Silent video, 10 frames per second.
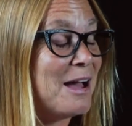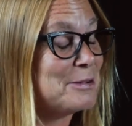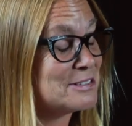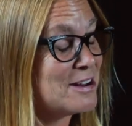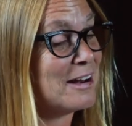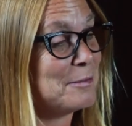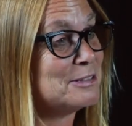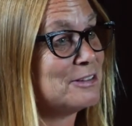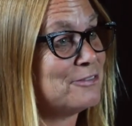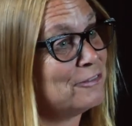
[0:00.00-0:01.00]
I was not able
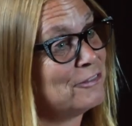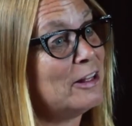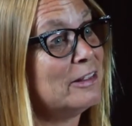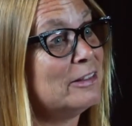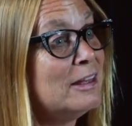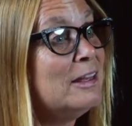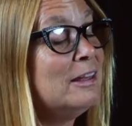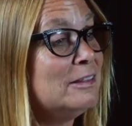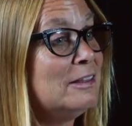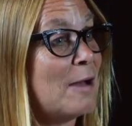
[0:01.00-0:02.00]
to fulfill
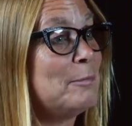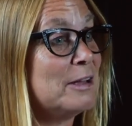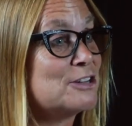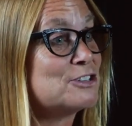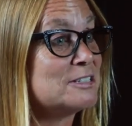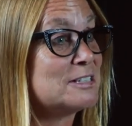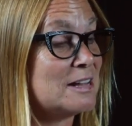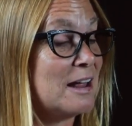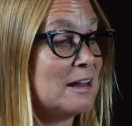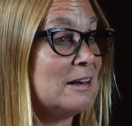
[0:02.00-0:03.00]
the obligations
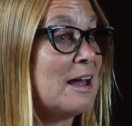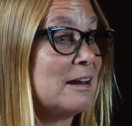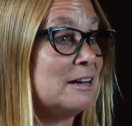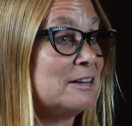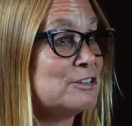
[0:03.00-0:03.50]
that I needed